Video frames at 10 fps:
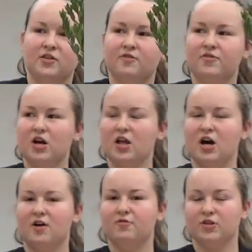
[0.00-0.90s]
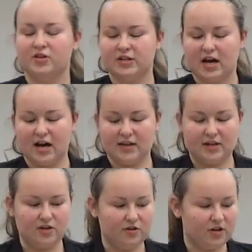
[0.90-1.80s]
they'll fall off or they'll die and
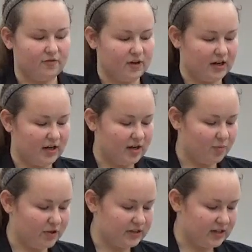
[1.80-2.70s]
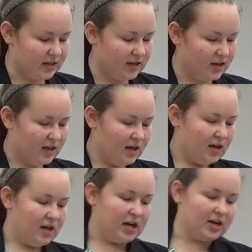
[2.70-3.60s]
they don't look very pleasing.
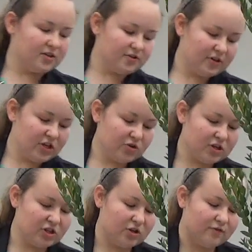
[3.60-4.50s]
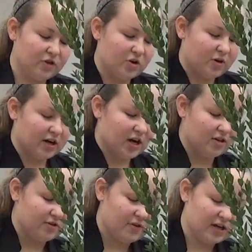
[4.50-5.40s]
Another thing you can do if you don't want a
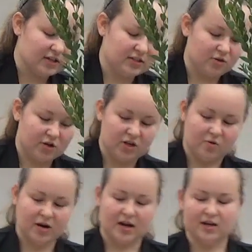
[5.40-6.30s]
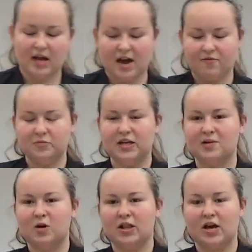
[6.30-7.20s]
colored base, or you don't want to have them take
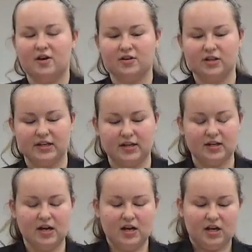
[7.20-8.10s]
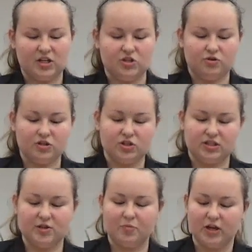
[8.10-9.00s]
them all out and clean it, is you can just
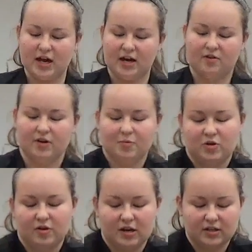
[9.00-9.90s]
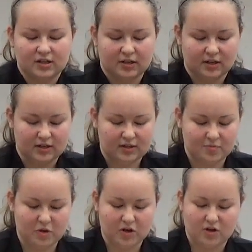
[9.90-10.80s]
simply add a ribbon around the
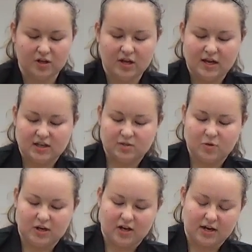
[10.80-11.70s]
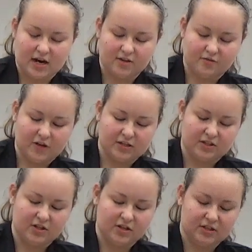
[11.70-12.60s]
middle depending on how the base
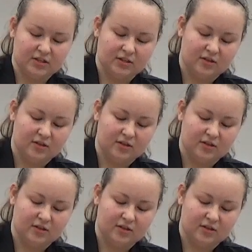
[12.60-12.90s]
looks.